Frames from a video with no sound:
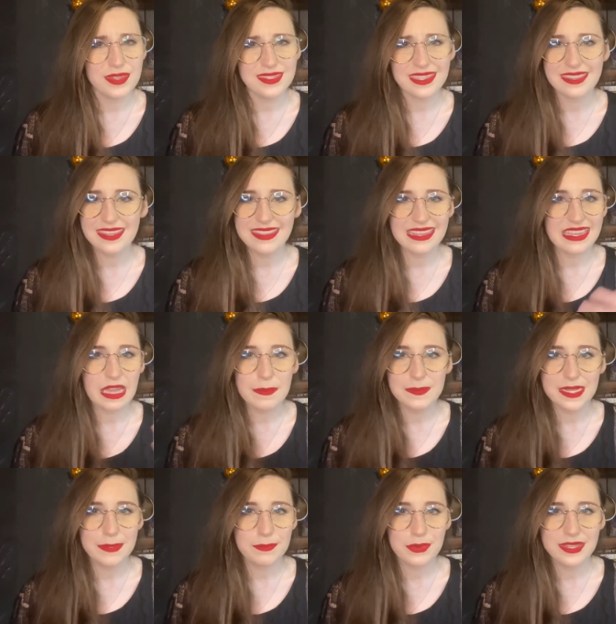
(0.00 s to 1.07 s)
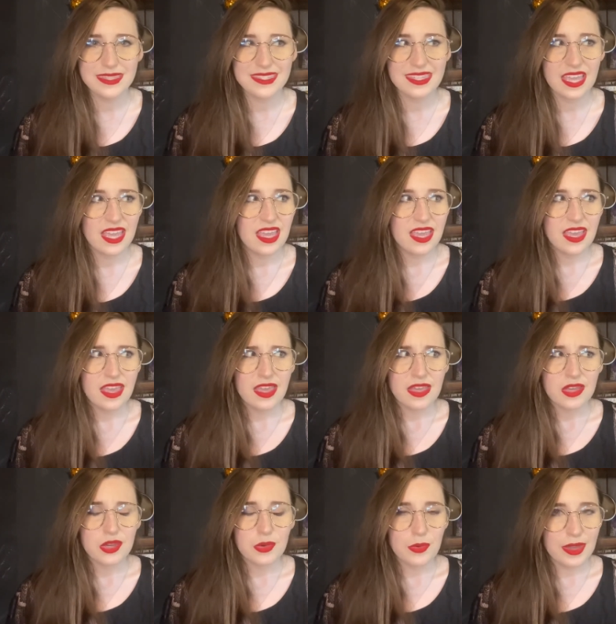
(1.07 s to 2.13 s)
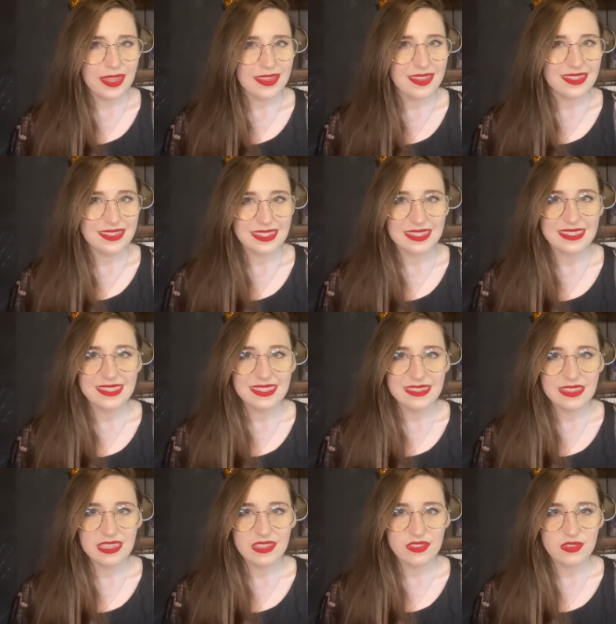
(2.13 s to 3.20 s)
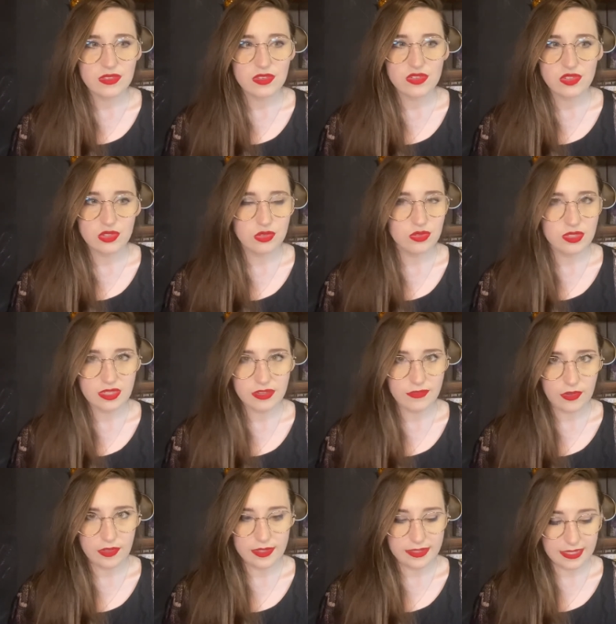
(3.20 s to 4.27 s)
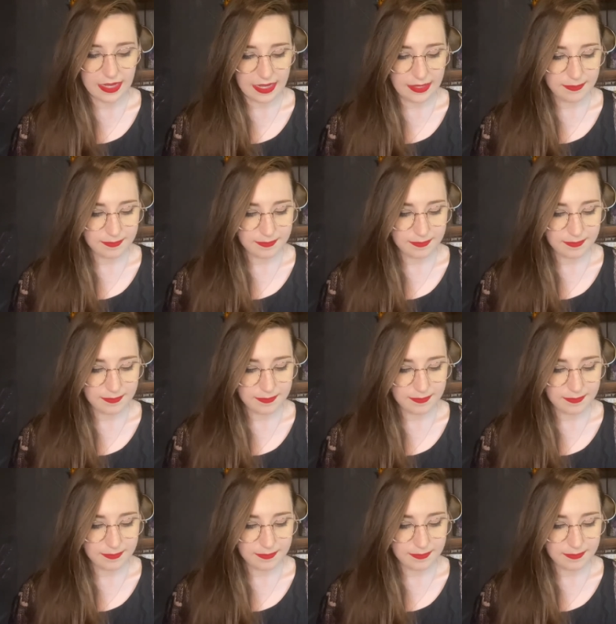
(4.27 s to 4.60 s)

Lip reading: I think they update prints quite consistently, so there's new stuff all the time.